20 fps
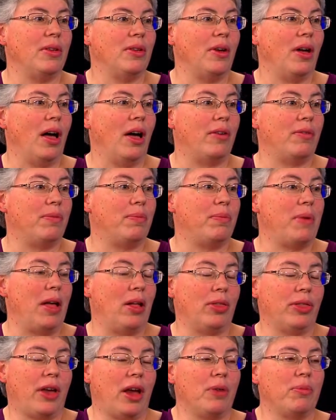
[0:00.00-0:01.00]
of
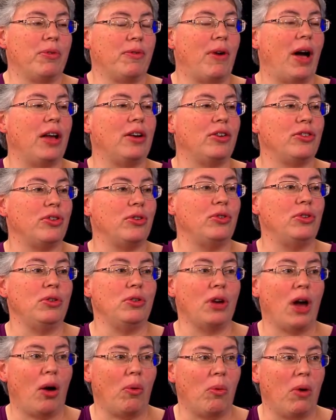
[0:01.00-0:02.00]
healthcare providers who do
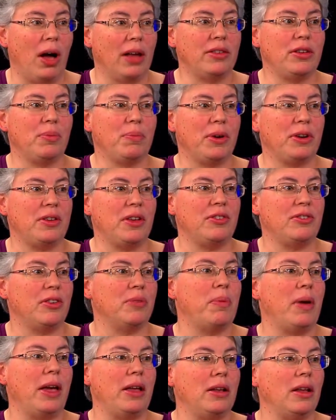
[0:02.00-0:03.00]
not want to
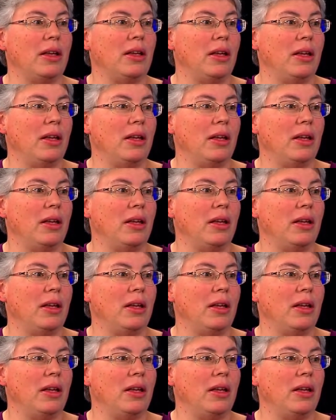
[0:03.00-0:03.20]
participate